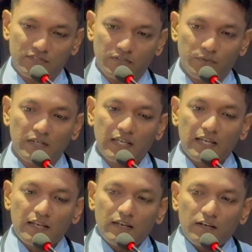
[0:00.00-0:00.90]
So
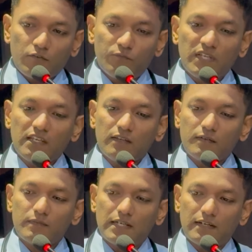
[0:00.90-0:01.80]

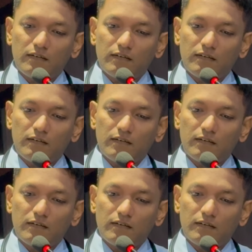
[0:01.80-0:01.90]
we